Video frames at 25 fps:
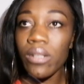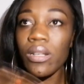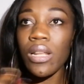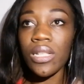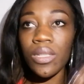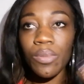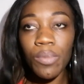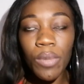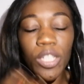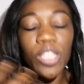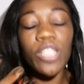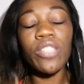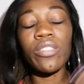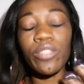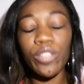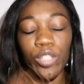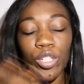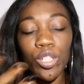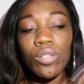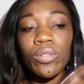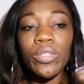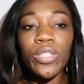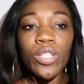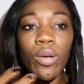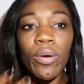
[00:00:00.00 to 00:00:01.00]
in as much as the
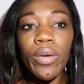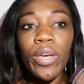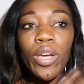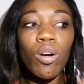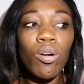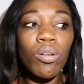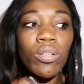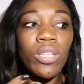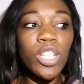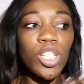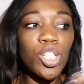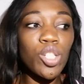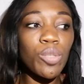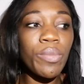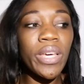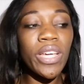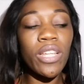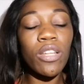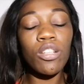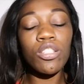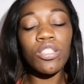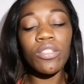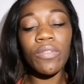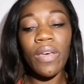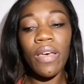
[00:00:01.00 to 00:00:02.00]
show is going on, they should
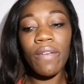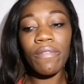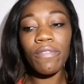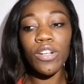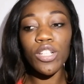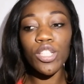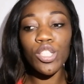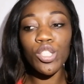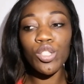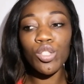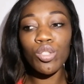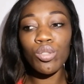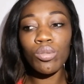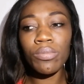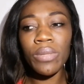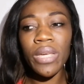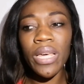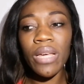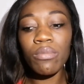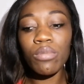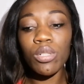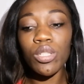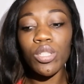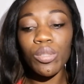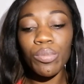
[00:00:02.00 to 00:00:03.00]
make a lot of efforts to
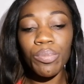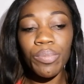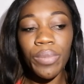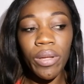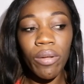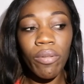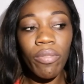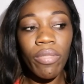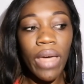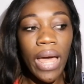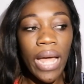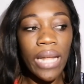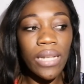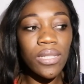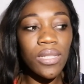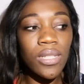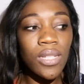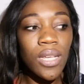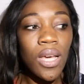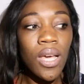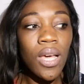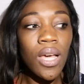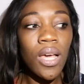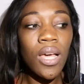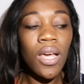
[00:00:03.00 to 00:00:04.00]
be able to build
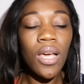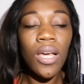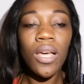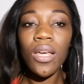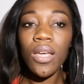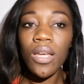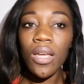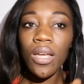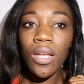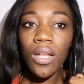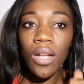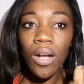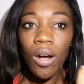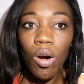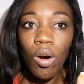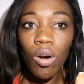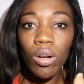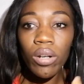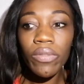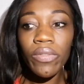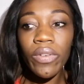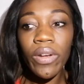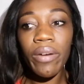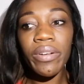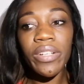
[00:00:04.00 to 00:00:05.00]
that
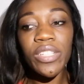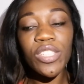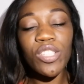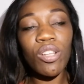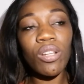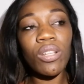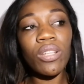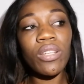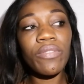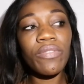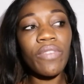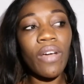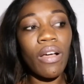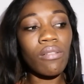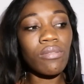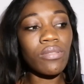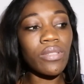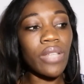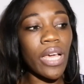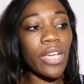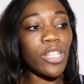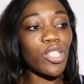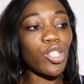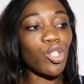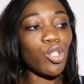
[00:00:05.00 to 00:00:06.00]
on very solid
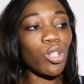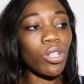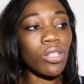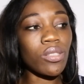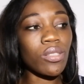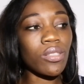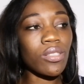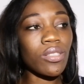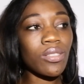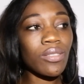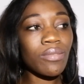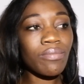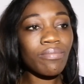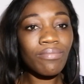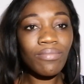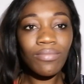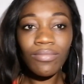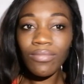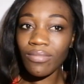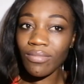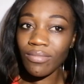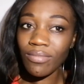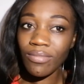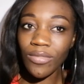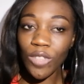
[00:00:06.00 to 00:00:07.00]
foundations.
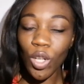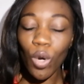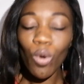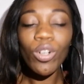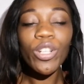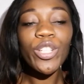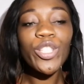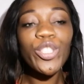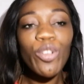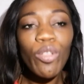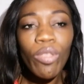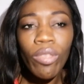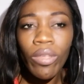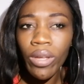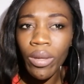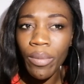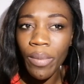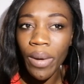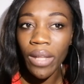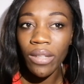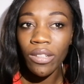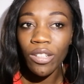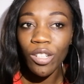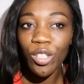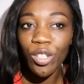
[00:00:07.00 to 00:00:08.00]
What did you think
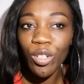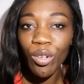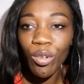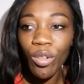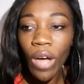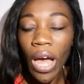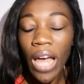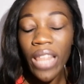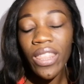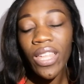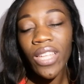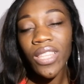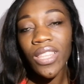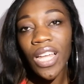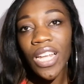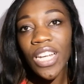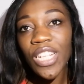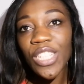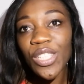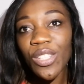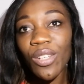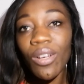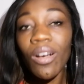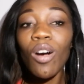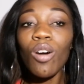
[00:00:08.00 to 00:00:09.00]
about the show though? I think
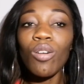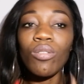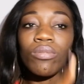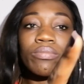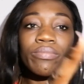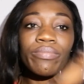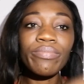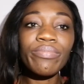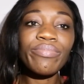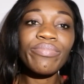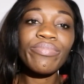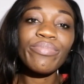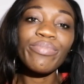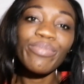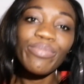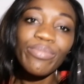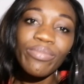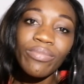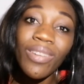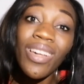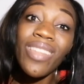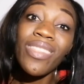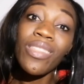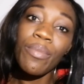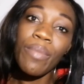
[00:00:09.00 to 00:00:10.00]
that is, oh,
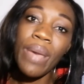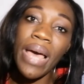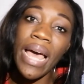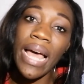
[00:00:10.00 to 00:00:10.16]
the